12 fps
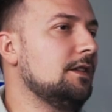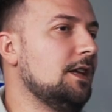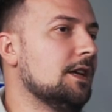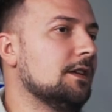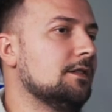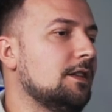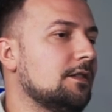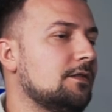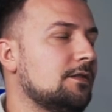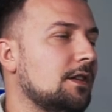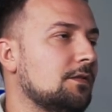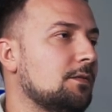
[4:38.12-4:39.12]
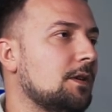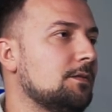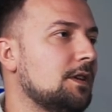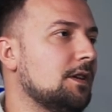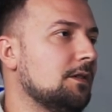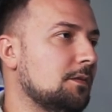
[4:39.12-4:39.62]
Yeah, that's what I'm
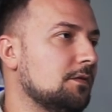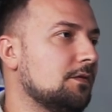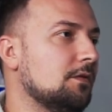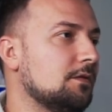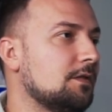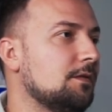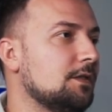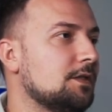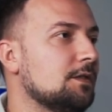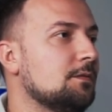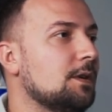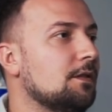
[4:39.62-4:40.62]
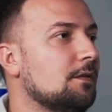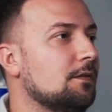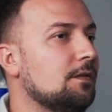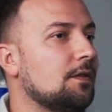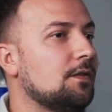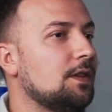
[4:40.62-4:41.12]
saying, a most cost-efficient way of
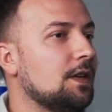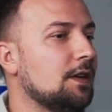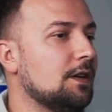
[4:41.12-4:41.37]
everything.